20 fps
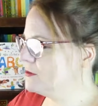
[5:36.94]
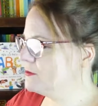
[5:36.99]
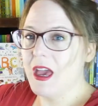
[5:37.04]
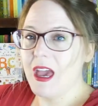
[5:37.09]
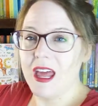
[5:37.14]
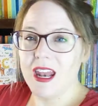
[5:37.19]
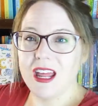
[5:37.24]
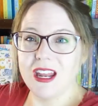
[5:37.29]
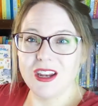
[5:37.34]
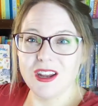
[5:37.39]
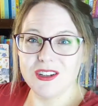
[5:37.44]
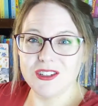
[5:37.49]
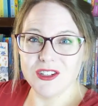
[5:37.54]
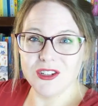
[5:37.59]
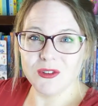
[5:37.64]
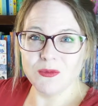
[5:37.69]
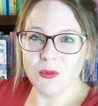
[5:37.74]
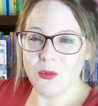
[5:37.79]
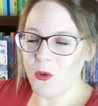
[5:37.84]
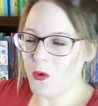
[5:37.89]
And then
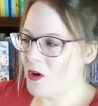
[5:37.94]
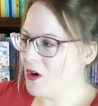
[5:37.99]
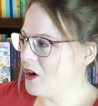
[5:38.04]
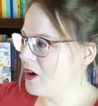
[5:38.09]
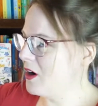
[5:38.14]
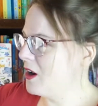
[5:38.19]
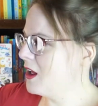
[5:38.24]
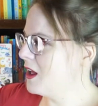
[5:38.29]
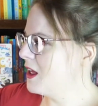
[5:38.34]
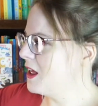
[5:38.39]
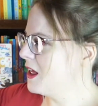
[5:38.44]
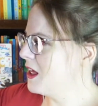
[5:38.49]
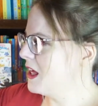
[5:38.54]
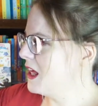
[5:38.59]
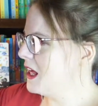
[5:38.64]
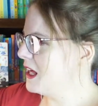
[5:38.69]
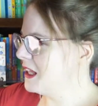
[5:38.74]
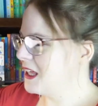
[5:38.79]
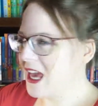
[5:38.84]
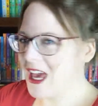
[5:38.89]
2 more
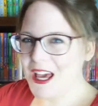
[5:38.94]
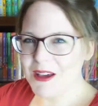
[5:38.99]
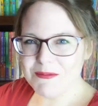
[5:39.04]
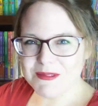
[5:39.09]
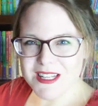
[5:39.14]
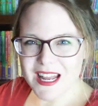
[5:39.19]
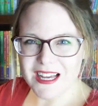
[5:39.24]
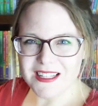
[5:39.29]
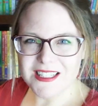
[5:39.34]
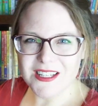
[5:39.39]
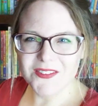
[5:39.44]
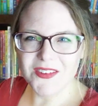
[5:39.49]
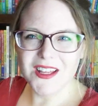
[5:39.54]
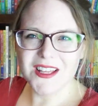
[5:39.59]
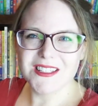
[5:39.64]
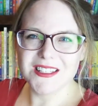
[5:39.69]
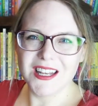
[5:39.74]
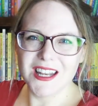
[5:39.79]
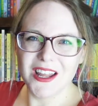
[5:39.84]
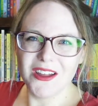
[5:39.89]
games and
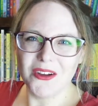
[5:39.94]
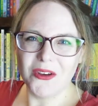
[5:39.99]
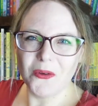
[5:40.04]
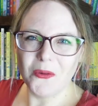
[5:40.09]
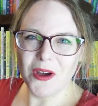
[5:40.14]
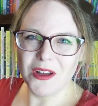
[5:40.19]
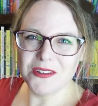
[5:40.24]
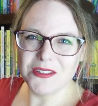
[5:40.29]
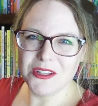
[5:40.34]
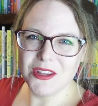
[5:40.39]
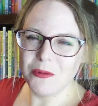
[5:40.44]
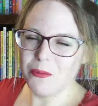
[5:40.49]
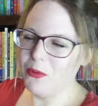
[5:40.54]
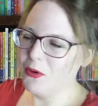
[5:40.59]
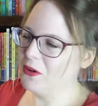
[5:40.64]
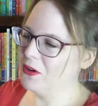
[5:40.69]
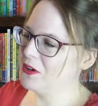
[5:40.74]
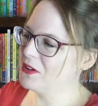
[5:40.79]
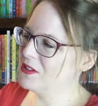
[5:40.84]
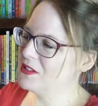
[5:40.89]
activities, and I'll go on to the
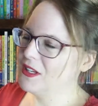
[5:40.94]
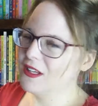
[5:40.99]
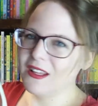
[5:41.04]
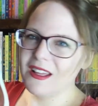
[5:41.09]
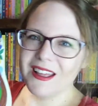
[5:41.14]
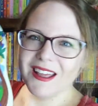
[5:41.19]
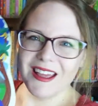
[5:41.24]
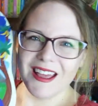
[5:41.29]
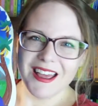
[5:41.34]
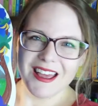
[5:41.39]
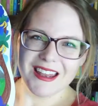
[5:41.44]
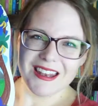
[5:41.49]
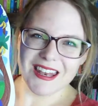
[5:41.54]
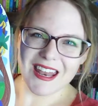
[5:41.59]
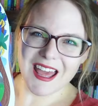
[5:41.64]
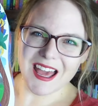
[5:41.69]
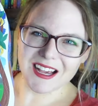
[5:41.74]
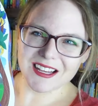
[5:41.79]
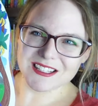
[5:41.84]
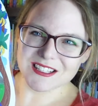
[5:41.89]
books.
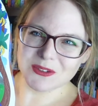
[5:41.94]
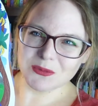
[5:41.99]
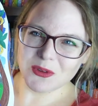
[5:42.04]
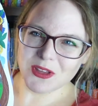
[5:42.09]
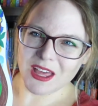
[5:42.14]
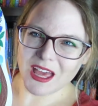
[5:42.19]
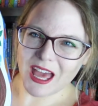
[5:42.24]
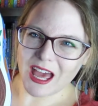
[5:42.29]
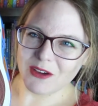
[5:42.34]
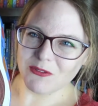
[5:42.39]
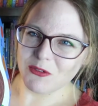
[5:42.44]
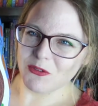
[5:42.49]
Next we have